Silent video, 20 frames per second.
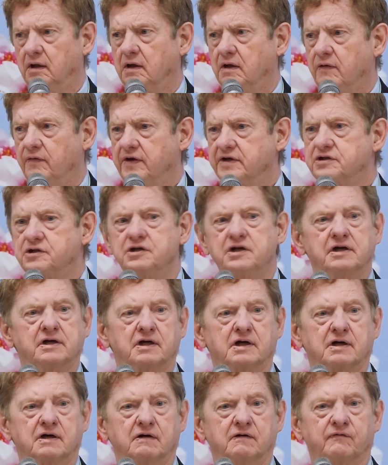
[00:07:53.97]
This
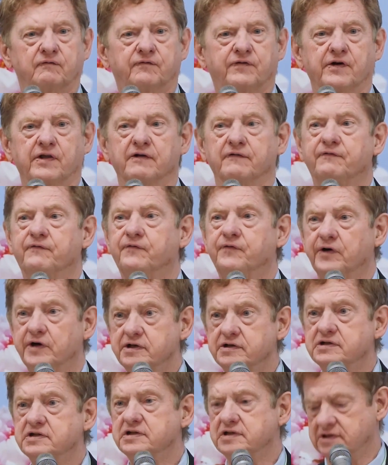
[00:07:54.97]
year, for the
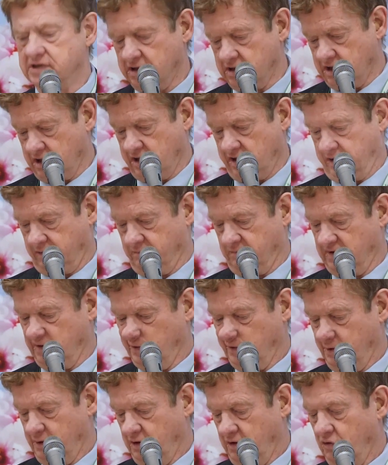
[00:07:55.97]
first time,
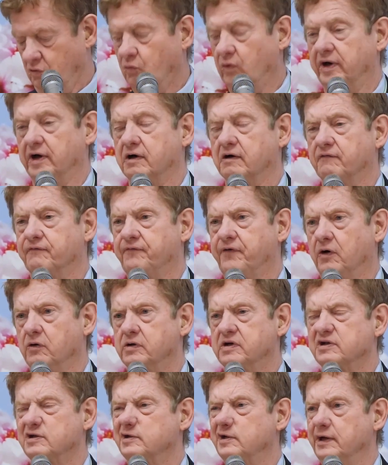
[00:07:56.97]
we are
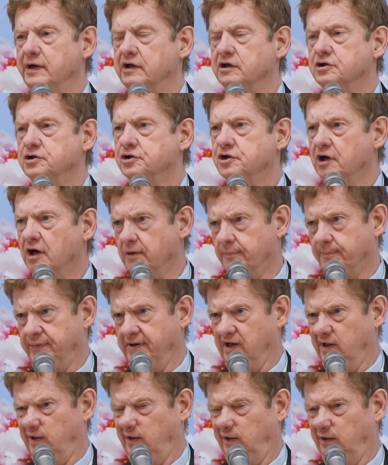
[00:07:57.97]
focusing
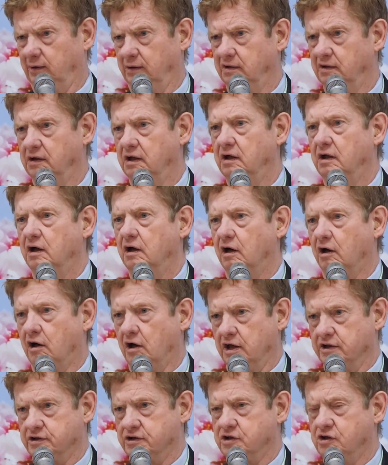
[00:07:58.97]
sharply
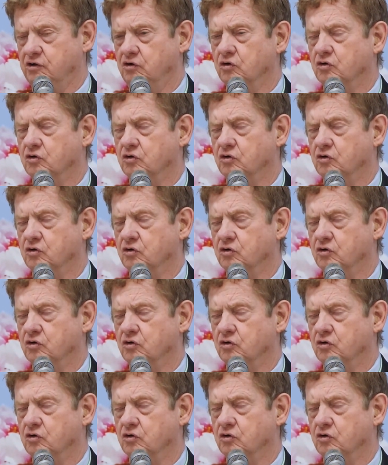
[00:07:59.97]
on two